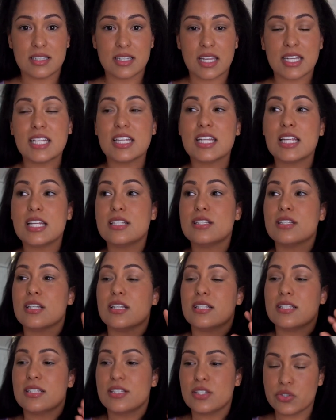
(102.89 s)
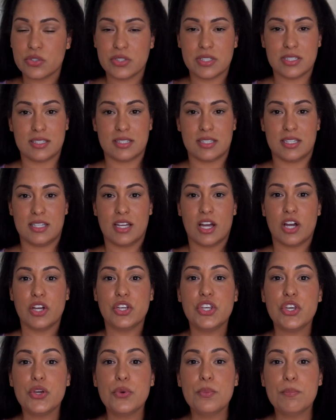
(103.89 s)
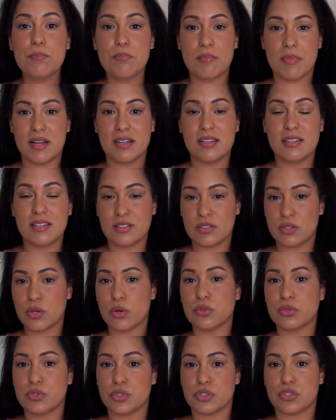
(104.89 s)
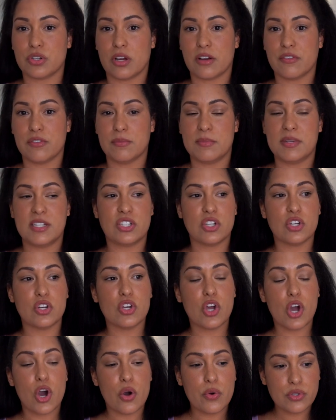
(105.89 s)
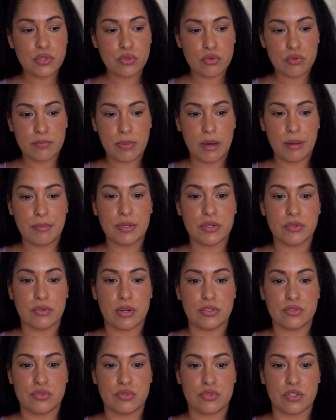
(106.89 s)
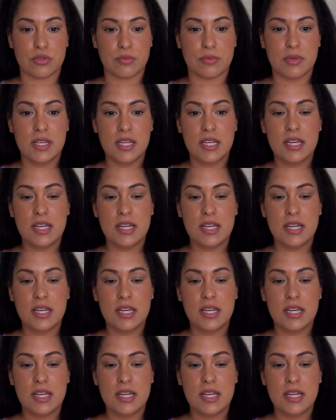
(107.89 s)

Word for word: Like, it is seriously a humongous culture shock for me to go into a public restroom.